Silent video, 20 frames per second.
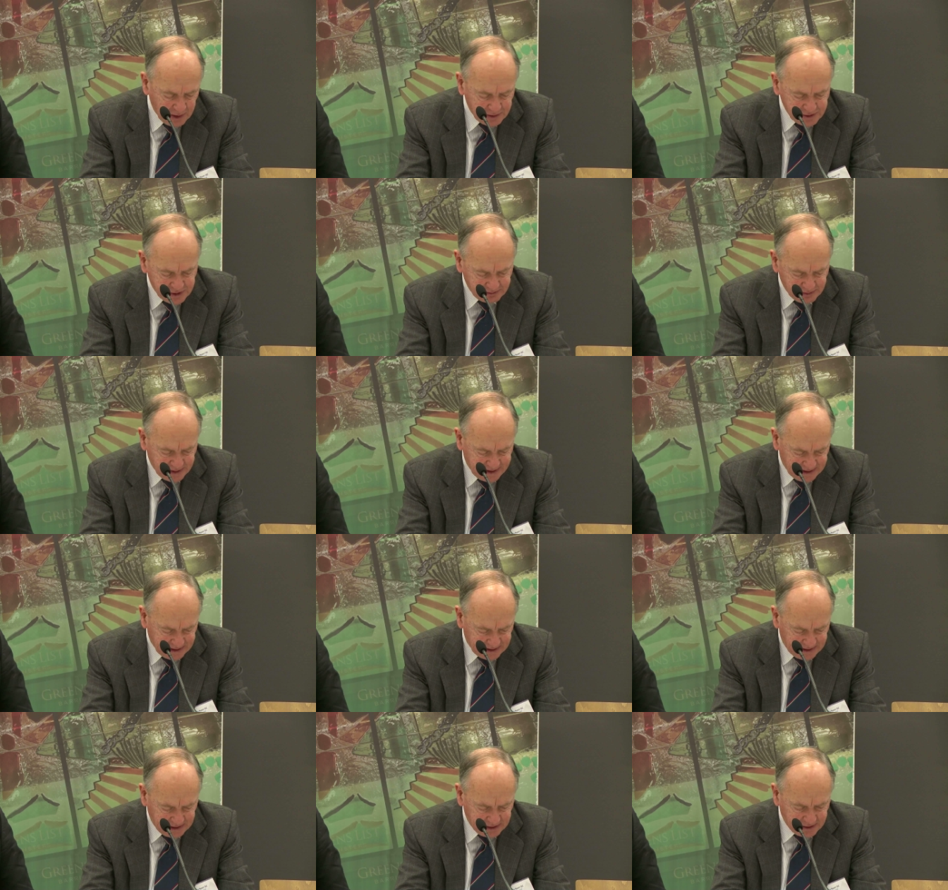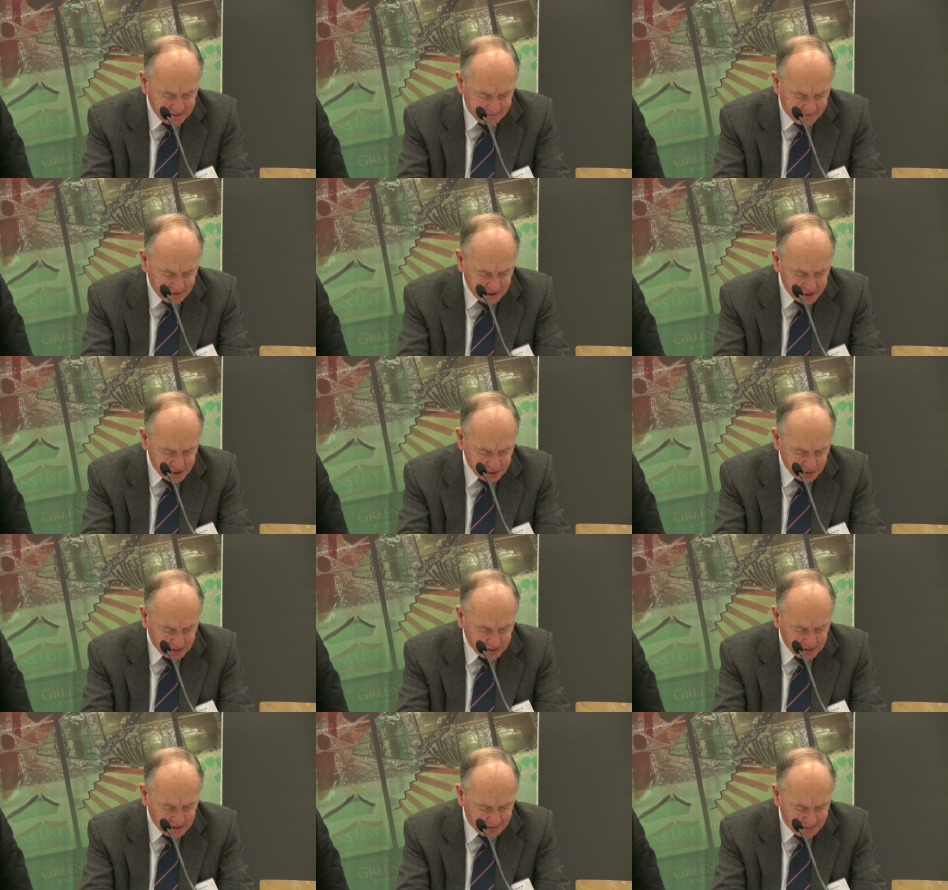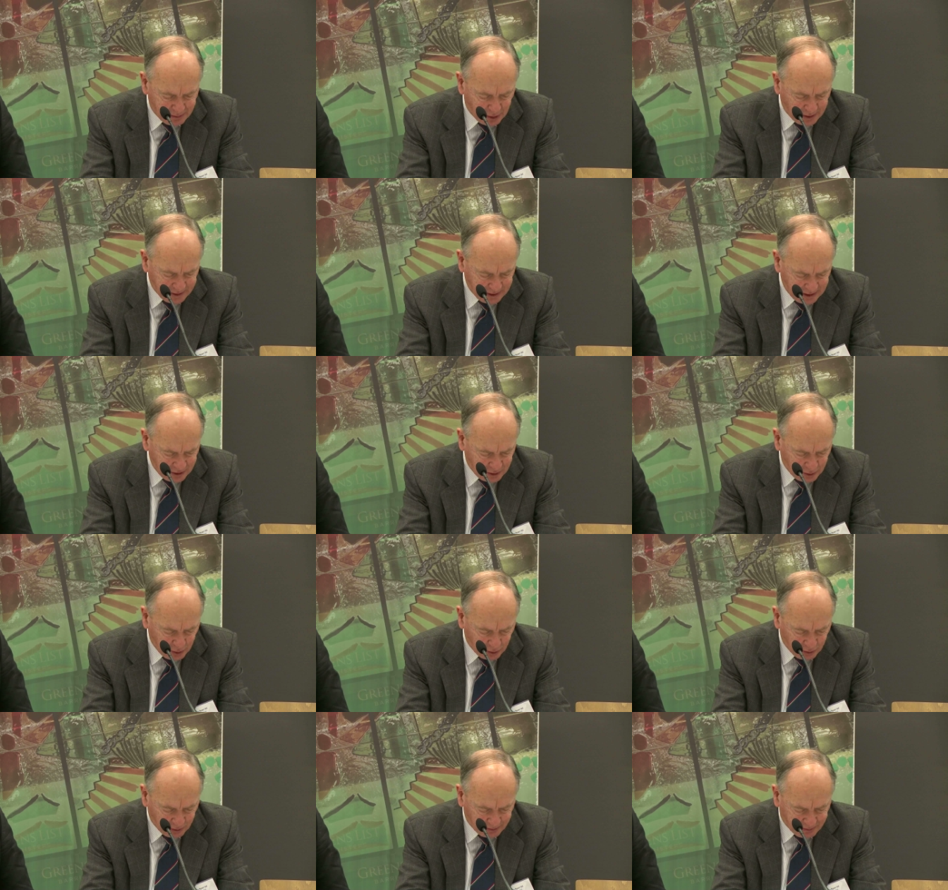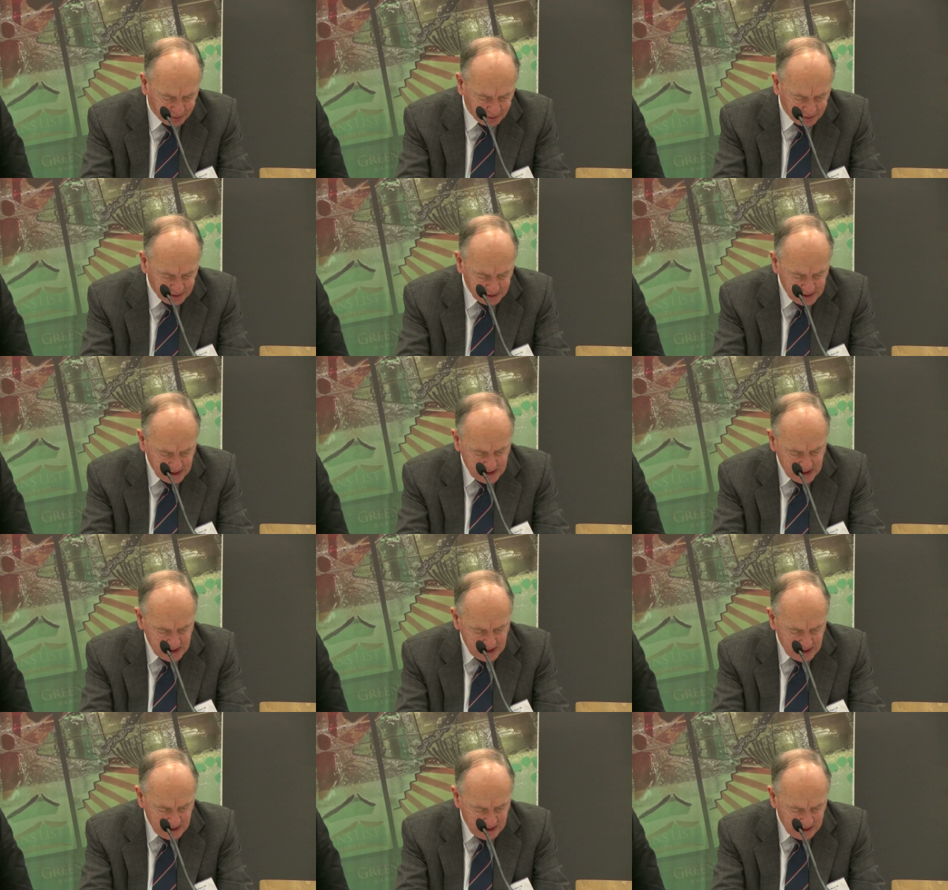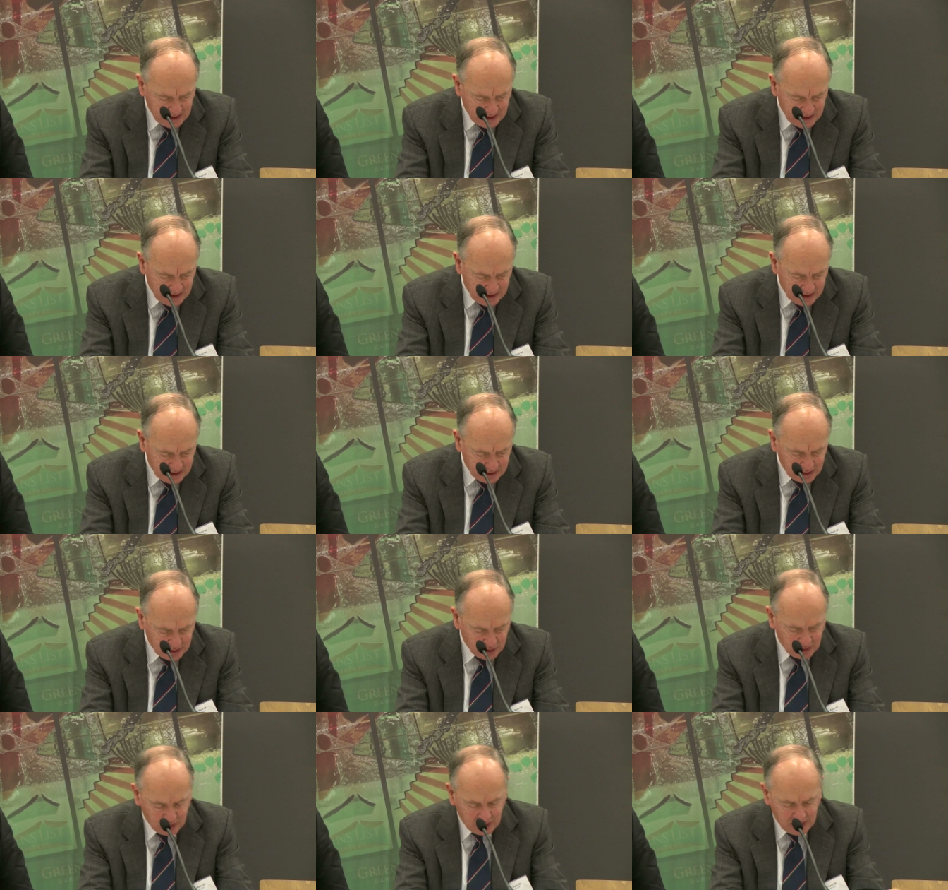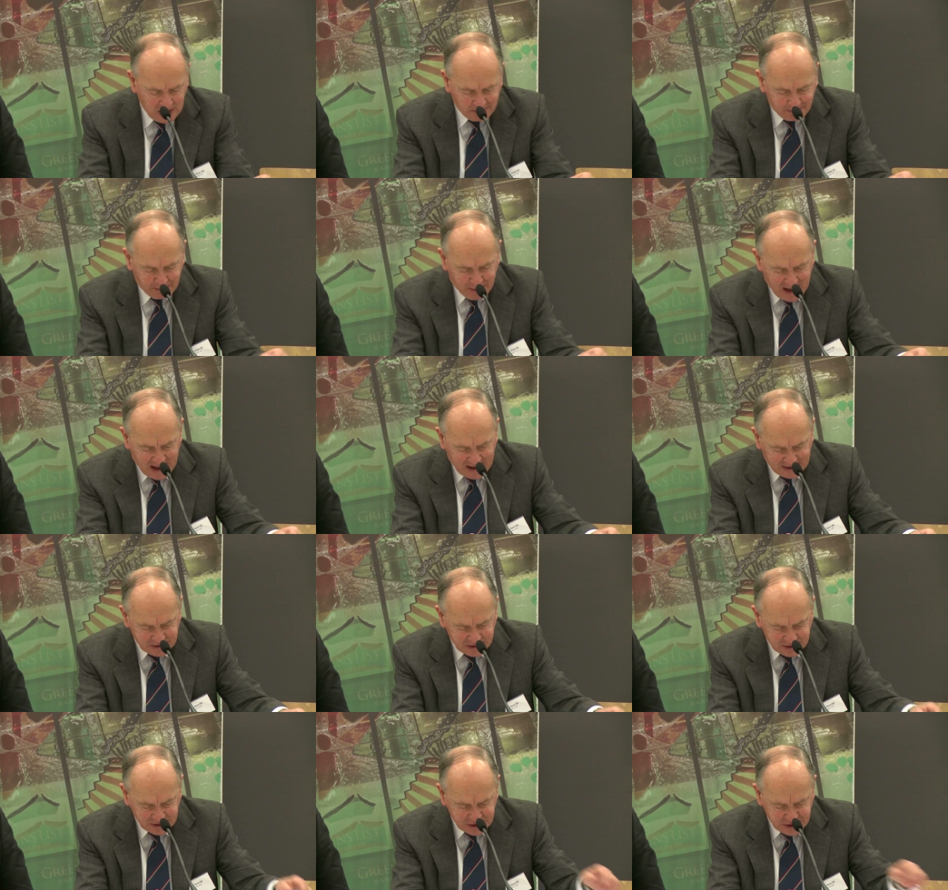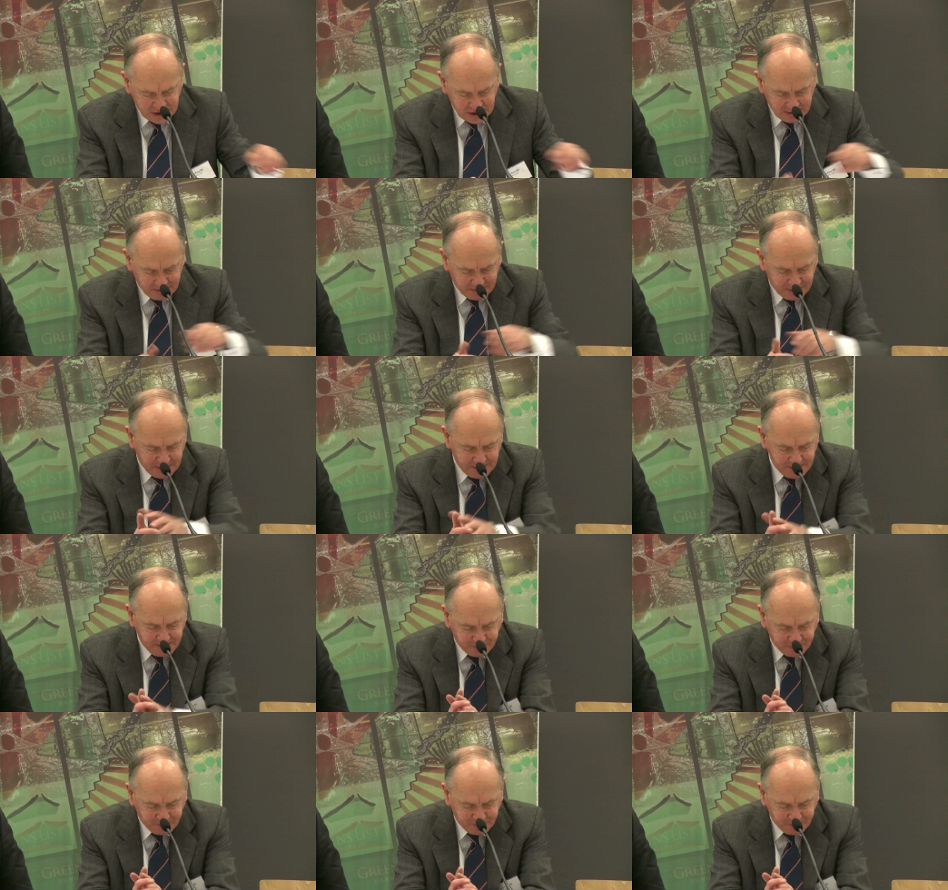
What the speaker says: to mean an individual, a body corporate, a partnership,